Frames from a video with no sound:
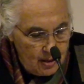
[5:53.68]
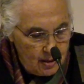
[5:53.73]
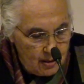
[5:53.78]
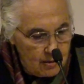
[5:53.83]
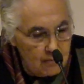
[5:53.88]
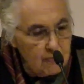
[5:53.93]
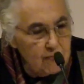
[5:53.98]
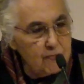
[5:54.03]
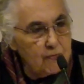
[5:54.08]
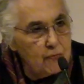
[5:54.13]

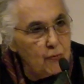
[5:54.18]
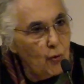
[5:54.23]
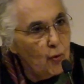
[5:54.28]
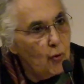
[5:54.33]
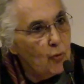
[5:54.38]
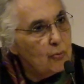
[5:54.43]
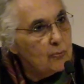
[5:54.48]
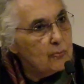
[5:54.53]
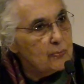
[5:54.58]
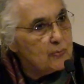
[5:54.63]

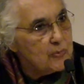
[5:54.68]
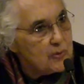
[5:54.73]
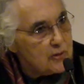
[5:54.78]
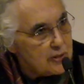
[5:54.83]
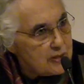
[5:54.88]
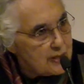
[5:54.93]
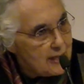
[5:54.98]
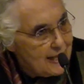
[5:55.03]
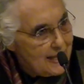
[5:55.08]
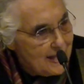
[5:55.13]

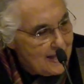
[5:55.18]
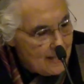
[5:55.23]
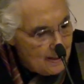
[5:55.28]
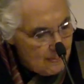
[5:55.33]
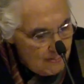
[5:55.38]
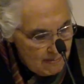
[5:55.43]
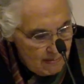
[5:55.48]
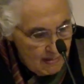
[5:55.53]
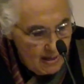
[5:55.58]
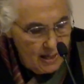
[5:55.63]
conforms in the
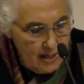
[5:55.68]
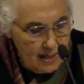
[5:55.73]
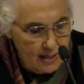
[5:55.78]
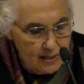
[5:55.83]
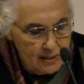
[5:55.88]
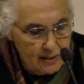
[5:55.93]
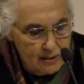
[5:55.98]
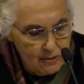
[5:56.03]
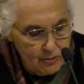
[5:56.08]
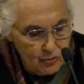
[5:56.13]

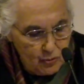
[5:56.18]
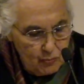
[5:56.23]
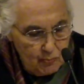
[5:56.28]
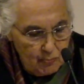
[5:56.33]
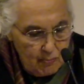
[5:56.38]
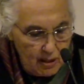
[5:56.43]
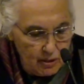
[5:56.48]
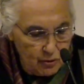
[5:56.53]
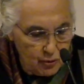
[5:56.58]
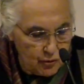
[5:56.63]
main to
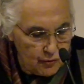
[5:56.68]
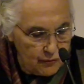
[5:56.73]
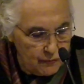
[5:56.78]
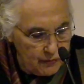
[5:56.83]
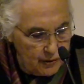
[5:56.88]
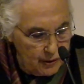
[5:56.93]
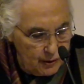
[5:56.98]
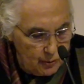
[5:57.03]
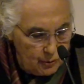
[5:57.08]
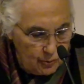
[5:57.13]
much
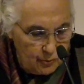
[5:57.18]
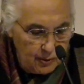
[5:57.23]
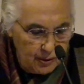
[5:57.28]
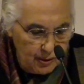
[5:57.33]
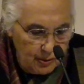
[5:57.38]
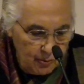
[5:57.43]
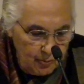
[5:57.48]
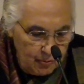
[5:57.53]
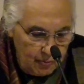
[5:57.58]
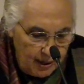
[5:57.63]
of
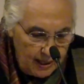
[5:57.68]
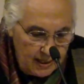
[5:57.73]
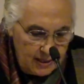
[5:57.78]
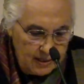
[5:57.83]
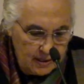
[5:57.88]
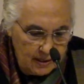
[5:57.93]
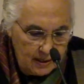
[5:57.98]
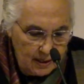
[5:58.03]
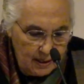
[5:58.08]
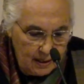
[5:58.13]
colonial
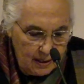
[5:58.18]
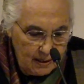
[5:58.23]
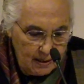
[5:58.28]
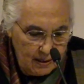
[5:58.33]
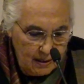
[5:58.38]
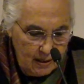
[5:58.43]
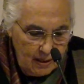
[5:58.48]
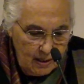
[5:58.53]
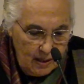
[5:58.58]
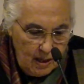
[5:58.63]
writing
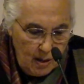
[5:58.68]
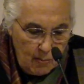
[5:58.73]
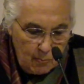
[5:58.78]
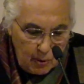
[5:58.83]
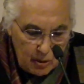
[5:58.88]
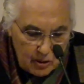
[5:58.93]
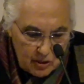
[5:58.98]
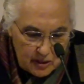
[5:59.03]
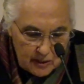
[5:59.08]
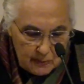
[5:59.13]

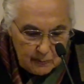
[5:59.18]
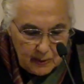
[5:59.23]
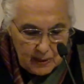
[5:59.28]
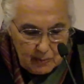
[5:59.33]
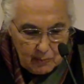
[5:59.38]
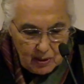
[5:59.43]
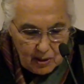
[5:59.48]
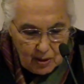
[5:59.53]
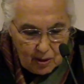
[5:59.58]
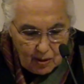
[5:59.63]
possibly
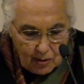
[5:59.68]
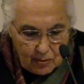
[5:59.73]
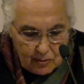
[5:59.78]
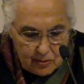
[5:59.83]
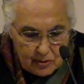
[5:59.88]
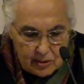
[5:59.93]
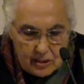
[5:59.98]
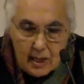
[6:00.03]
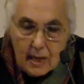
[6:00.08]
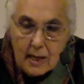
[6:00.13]

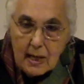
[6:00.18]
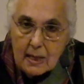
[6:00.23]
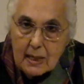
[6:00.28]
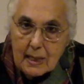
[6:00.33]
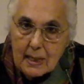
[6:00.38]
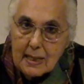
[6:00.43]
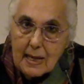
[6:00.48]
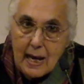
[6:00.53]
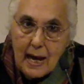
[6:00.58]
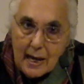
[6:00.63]
because
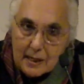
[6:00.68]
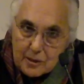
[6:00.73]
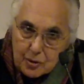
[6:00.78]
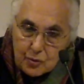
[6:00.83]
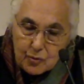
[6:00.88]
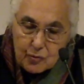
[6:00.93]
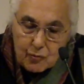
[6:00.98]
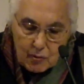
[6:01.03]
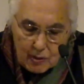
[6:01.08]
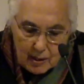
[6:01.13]
he had
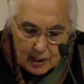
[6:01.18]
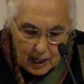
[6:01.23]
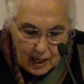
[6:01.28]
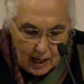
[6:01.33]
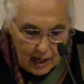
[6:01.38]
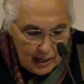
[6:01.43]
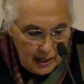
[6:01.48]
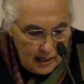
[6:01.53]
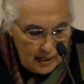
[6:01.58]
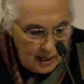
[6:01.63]
to
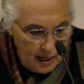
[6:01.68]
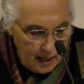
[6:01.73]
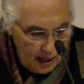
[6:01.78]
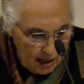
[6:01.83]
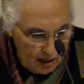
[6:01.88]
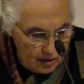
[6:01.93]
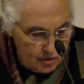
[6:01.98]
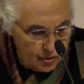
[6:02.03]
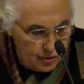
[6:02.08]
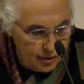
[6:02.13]
rely
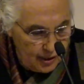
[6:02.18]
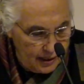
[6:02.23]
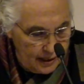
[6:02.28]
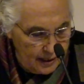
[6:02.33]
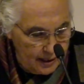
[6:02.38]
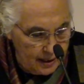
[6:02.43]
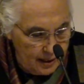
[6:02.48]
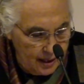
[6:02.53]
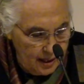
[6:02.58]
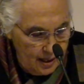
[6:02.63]

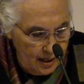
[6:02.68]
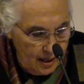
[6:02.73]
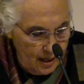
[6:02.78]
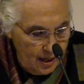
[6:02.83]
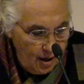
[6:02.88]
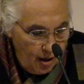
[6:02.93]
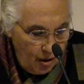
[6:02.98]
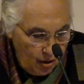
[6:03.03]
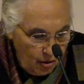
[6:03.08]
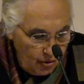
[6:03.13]
largely
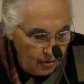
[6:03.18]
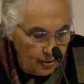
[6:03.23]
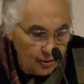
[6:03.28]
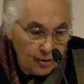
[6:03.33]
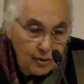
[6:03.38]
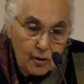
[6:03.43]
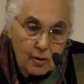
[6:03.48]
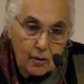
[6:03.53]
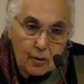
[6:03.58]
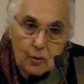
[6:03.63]

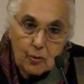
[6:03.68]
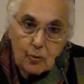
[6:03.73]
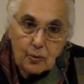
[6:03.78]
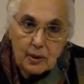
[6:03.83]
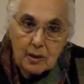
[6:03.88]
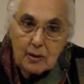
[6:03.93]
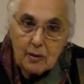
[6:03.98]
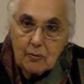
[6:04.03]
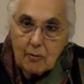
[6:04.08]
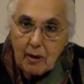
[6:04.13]
on
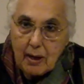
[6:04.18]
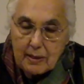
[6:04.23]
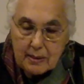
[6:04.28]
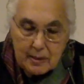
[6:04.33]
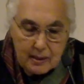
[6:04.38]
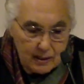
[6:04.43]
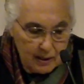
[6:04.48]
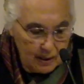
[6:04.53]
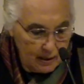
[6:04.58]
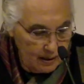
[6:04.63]
colonial
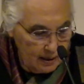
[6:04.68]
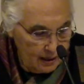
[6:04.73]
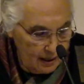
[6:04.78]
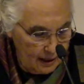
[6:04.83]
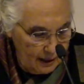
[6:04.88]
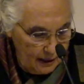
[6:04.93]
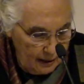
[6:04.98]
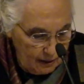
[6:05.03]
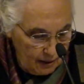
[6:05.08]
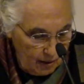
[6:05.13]
writing
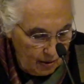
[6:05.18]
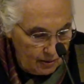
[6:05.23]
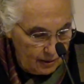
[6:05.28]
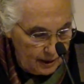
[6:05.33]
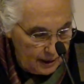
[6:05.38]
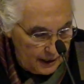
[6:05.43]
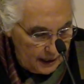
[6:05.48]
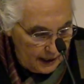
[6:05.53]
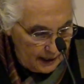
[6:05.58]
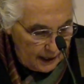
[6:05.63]
in, on
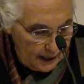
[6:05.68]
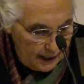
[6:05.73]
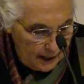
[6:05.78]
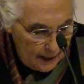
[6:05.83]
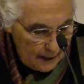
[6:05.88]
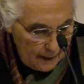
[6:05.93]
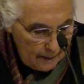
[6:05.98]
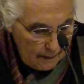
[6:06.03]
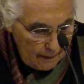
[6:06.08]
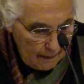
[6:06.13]
India.
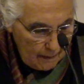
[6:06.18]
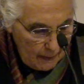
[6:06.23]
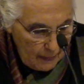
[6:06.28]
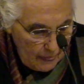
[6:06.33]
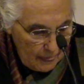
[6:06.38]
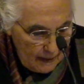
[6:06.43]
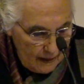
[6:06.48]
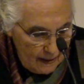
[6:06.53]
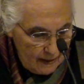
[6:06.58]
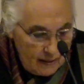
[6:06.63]

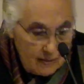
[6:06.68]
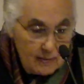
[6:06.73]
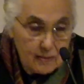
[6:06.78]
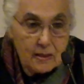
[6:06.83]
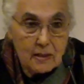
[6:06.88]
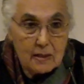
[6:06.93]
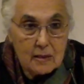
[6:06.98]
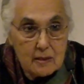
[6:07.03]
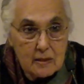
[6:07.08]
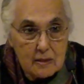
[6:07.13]

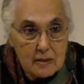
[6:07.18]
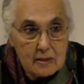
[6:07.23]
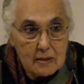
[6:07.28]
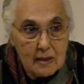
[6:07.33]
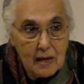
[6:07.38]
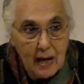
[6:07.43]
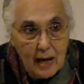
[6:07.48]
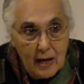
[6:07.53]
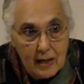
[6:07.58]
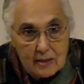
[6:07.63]

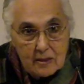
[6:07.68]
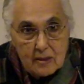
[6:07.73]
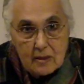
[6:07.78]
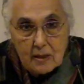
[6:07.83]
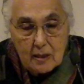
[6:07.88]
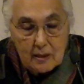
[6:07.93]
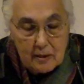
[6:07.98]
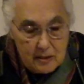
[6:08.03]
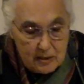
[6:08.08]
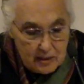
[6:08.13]
This has
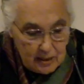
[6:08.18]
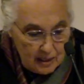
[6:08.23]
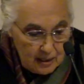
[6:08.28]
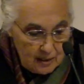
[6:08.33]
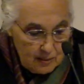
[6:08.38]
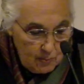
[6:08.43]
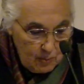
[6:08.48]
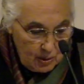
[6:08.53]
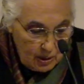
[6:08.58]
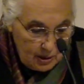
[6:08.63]
its
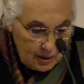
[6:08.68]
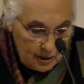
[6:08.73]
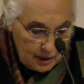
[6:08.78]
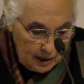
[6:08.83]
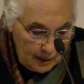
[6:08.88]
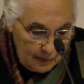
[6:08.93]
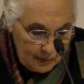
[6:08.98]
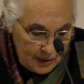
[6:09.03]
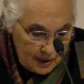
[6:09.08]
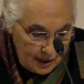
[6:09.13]
inbuilt
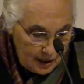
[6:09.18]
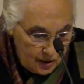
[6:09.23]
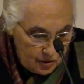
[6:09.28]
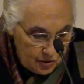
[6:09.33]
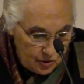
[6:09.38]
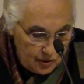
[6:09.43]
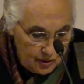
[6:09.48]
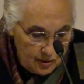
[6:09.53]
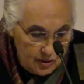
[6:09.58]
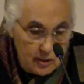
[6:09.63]

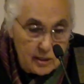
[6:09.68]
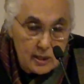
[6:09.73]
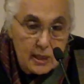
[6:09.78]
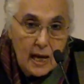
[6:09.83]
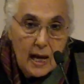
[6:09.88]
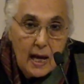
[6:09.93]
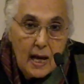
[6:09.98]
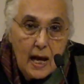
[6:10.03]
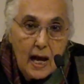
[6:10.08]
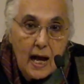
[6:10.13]
limitations,
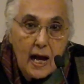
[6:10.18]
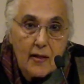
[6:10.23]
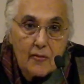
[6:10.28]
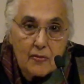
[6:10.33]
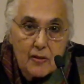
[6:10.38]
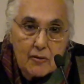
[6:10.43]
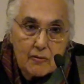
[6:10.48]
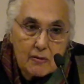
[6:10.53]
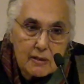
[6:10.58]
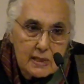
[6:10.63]

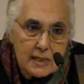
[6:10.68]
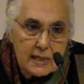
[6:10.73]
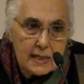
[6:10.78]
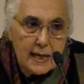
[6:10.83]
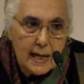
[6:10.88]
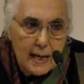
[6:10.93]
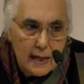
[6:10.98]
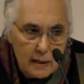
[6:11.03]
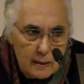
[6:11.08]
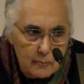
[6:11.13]
and there is
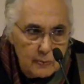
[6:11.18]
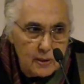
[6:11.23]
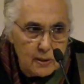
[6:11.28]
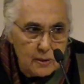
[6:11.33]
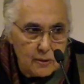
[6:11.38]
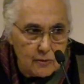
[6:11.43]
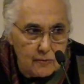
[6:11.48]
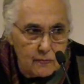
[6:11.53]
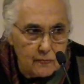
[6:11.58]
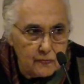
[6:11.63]
an
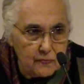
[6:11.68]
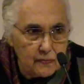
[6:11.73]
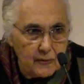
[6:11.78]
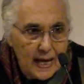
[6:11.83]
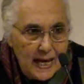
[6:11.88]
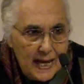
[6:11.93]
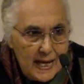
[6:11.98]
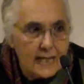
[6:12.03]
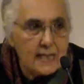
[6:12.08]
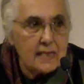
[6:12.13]
element of
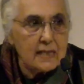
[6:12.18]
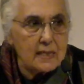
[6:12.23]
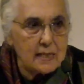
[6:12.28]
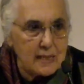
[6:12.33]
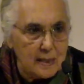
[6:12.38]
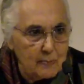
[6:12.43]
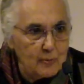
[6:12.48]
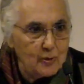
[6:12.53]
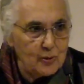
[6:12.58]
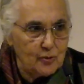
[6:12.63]

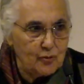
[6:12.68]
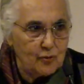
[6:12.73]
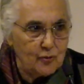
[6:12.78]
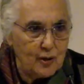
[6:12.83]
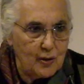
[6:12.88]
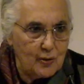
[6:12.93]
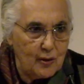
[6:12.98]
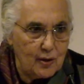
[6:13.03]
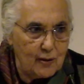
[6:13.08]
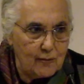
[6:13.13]

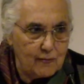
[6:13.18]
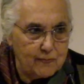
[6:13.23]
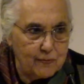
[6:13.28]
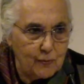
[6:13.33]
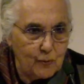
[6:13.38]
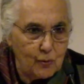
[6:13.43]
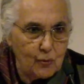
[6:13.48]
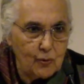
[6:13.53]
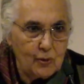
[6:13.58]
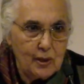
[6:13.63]
asymmetry,
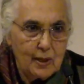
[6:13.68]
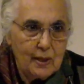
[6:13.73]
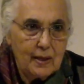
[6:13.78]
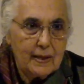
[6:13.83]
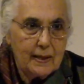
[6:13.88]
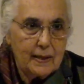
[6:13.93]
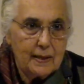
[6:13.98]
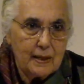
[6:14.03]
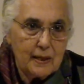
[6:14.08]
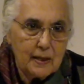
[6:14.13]
therefore,
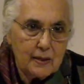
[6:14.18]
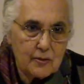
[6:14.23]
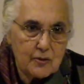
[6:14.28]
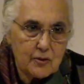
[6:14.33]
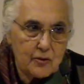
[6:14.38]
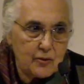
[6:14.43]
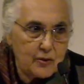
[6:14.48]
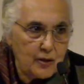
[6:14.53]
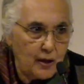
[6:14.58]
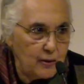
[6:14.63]
in his
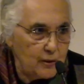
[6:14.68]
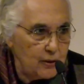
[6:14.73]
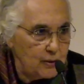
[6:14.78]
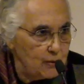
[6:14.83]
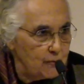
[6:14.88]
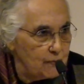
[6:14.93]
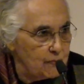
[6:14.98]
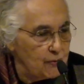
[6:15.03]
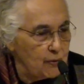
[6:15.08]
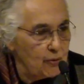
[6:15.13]

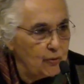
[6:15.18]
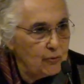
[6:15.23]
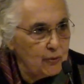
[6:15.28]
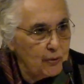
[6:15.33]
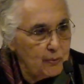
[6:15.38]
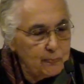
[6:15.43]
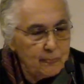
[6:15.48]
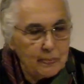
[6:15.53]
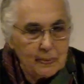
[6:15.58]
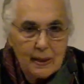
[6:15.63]
study of
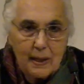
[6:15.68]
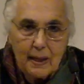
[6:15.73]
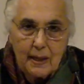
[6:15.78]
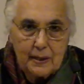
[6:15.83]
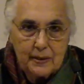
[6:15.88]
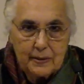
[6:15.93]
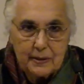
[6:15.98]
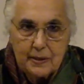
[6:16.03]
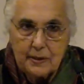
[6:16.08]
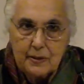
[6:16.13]
Europe
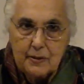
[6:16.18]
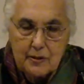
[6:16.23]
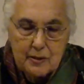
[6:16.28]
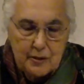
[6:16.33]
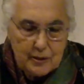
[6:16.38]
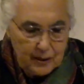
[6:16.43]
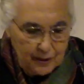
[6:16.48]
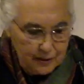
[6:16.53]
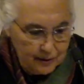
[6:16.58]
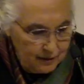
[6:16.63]
and his
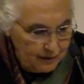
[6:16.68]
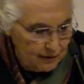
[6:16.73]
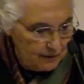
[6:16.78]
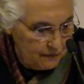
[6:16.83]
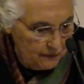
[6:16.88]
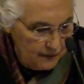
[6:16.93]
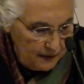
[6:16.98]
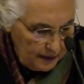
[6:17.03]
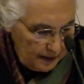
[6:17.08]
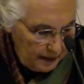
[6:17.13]
study
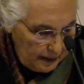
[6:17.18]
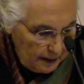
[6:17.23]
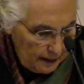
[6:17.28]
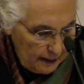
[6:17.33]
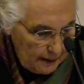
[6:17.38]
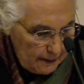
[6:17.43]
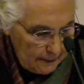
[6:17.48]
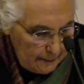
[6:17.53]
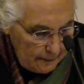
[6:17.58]
of India.